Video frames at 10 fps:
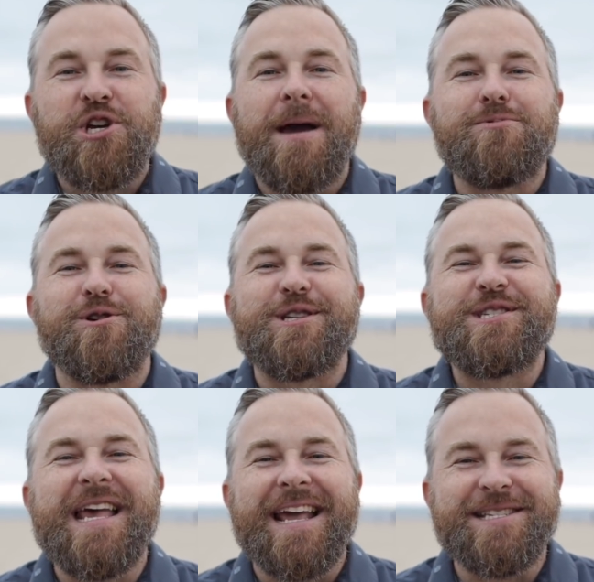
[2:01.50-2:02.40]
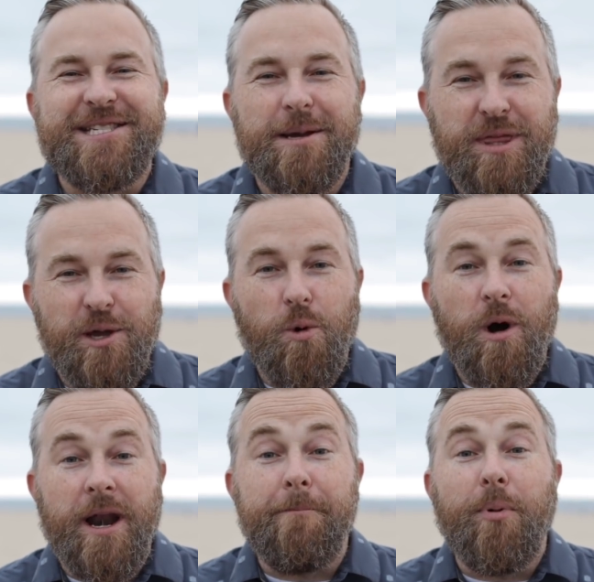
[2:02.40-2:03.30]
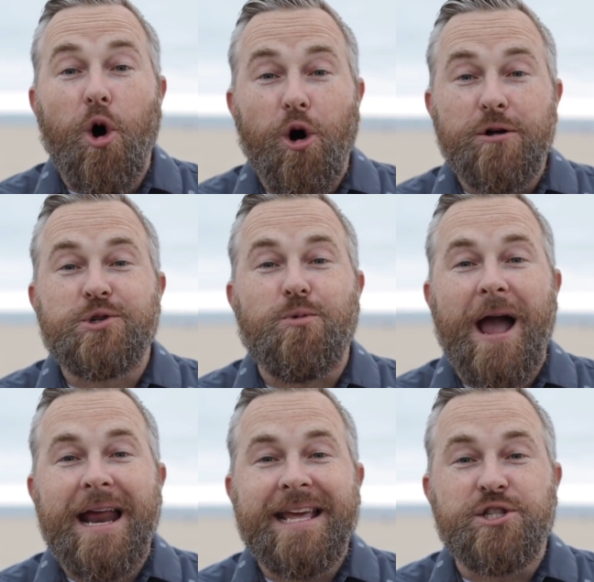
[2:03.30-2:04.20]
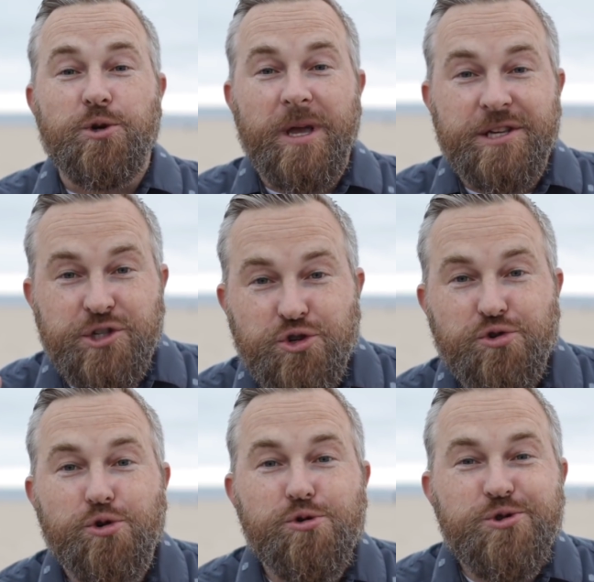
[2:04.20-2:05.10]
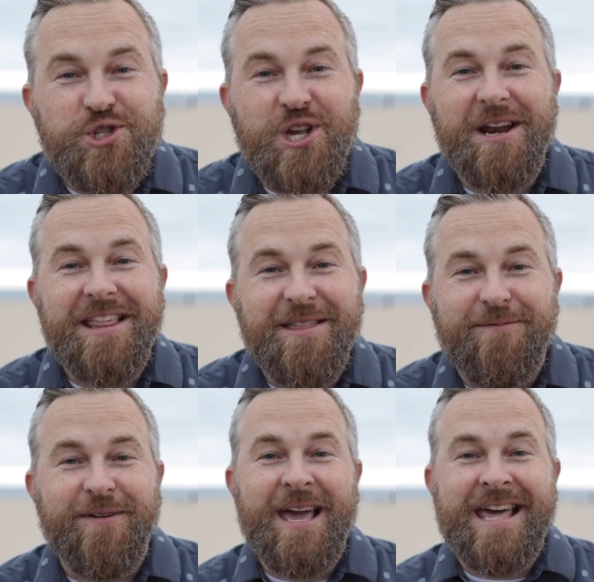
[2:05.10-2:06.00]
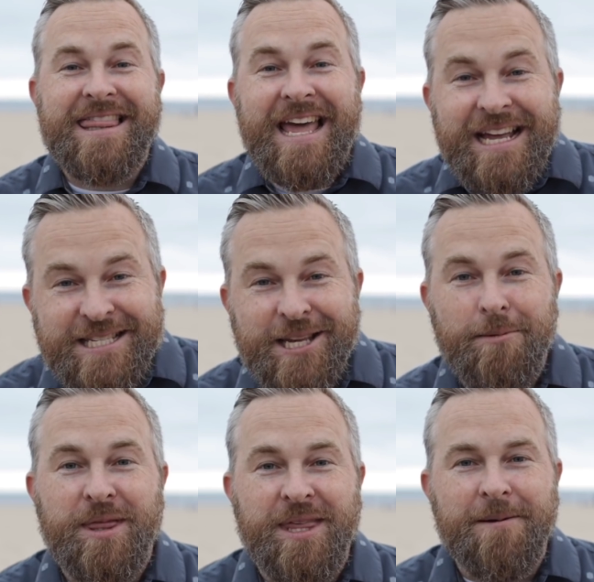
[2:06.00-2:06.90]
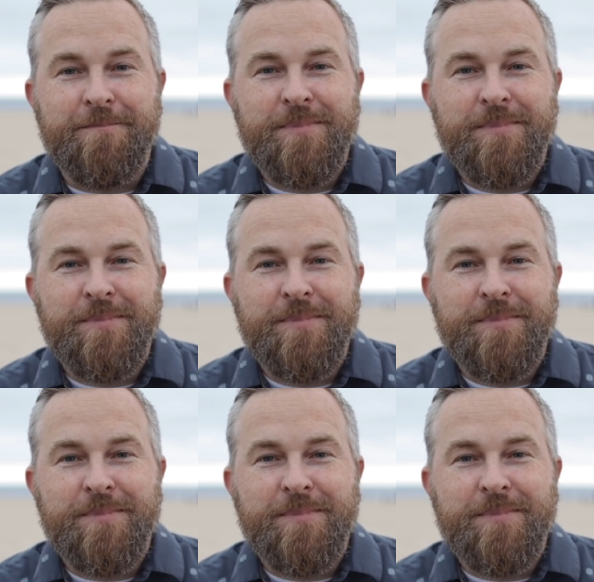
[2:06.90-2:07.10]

chapter is 2 Timothy 1, and Paul's writing to his true son in the faith, Timothy.